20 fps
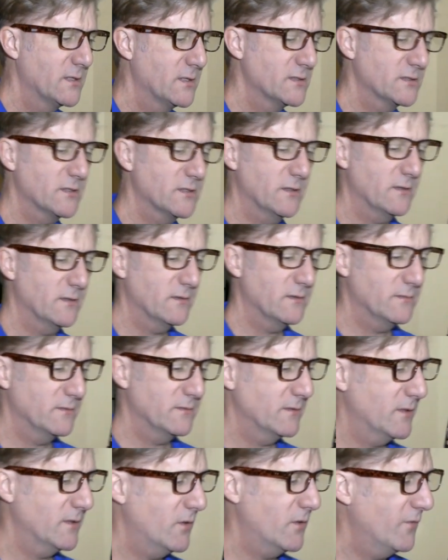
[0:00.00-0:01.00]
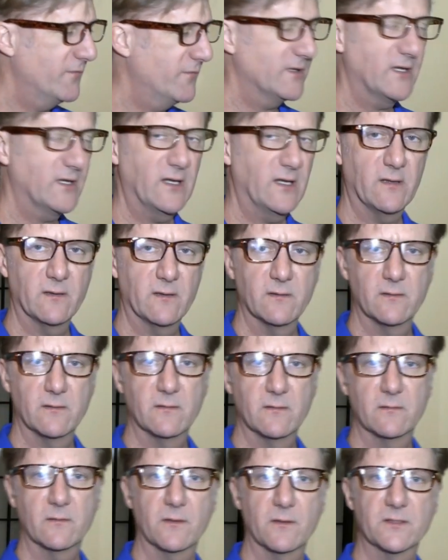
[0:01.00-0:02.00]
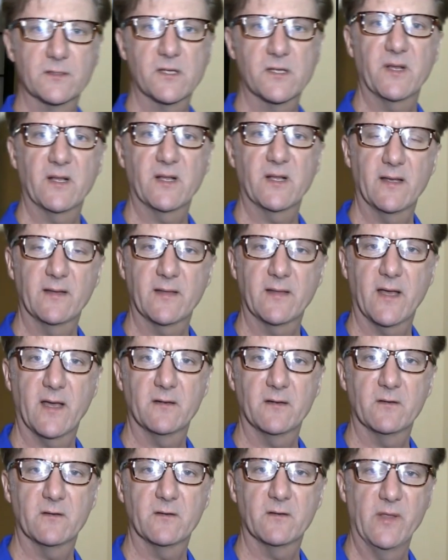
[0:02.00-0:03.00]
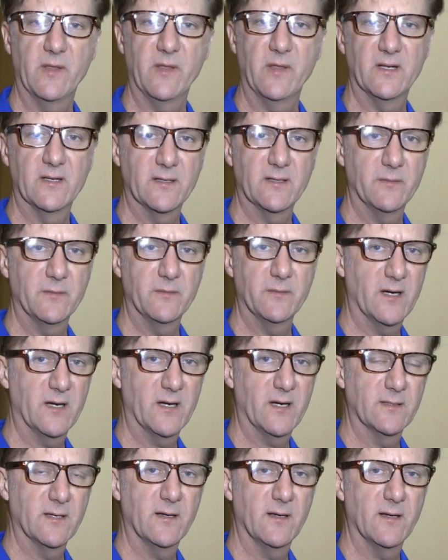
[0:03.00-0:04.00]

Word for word: So hopefully it'll go something like that, maybe a little better